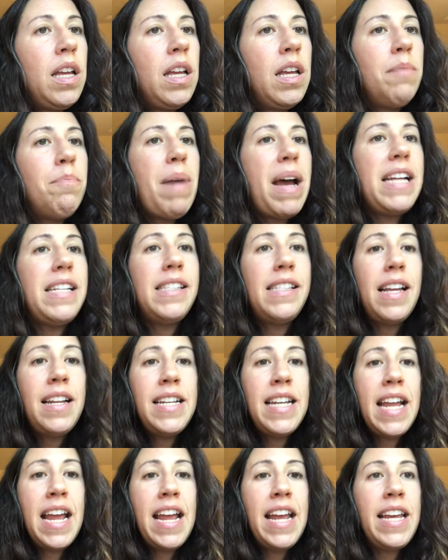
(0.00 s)
By
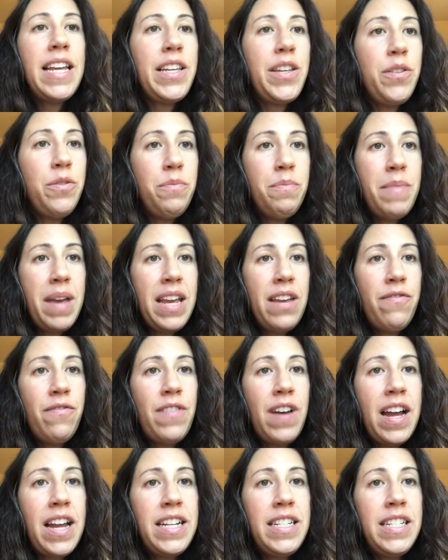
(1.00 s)
Sunday, you may
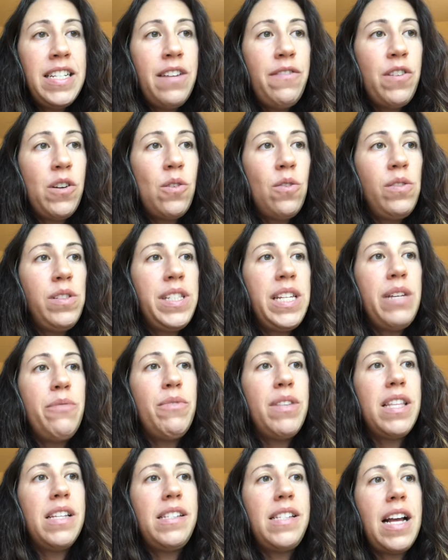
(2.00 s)
find difficulty
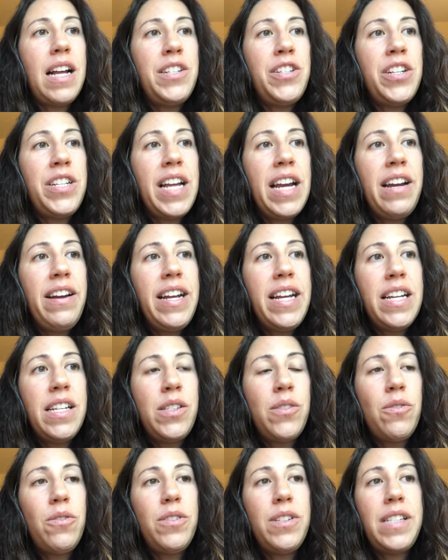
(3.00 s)
with a Sagittarius
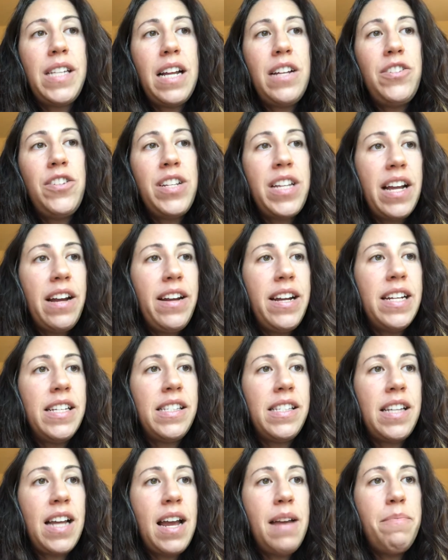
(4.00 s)
or Sagittarius
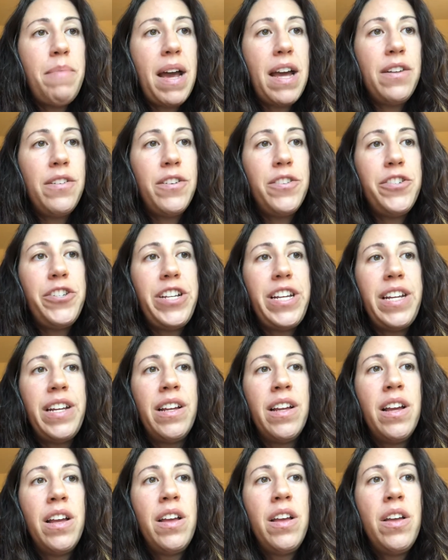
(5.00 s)
type energy
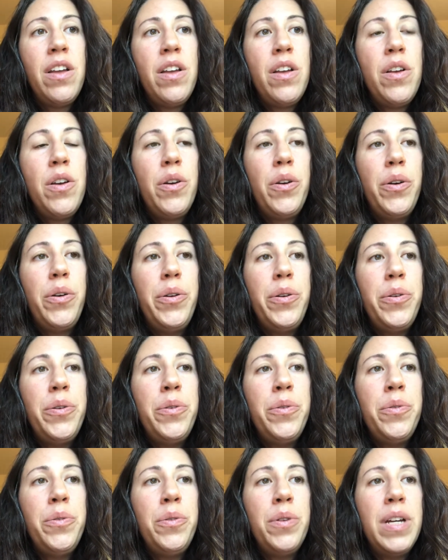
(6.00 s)

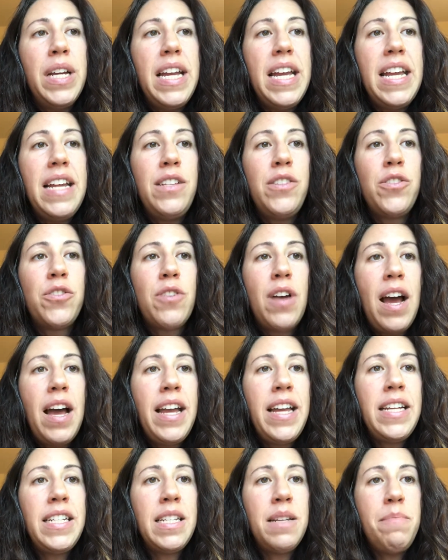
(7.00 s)
who is
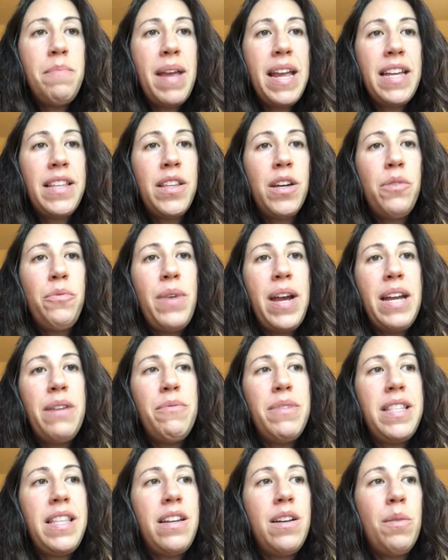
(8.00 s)
trying to make their way
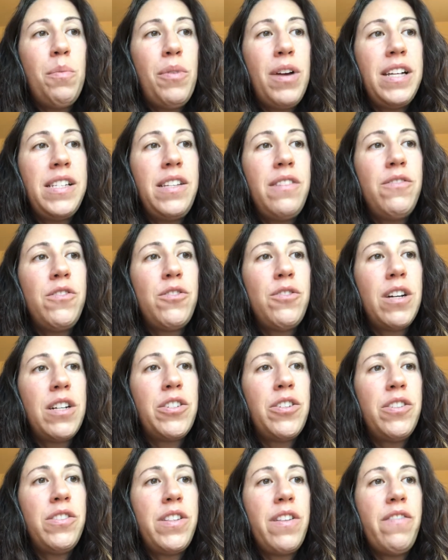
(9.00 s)
within oppressive
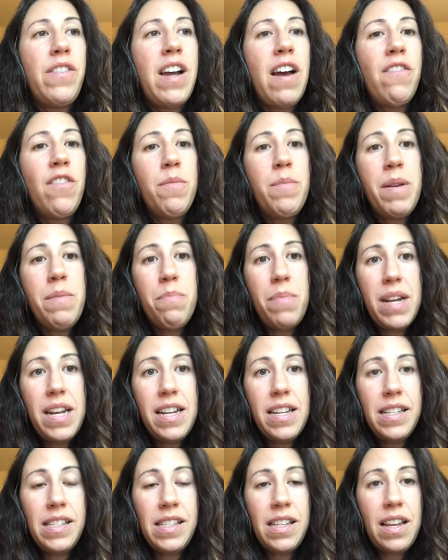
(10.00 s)
structures of government but
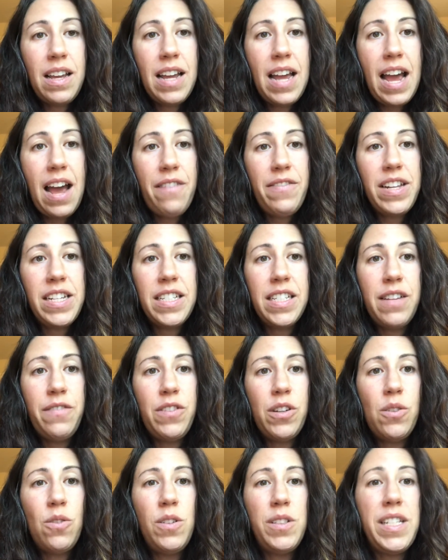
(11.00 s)
is having
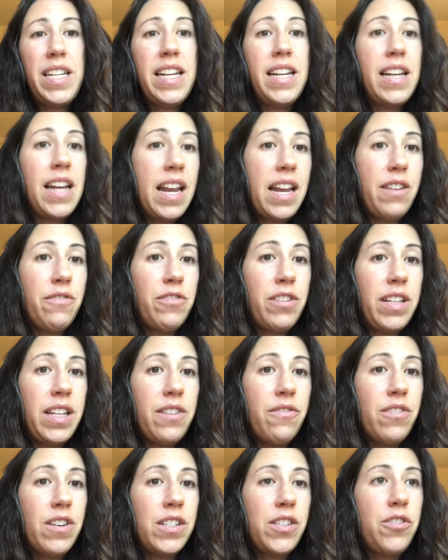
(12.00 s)
difficulty and getting really
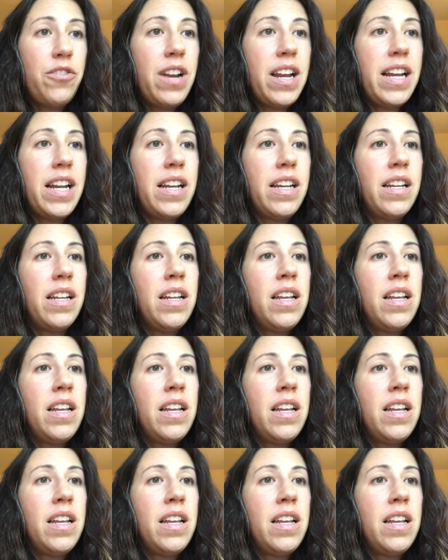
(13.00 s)
frustrated.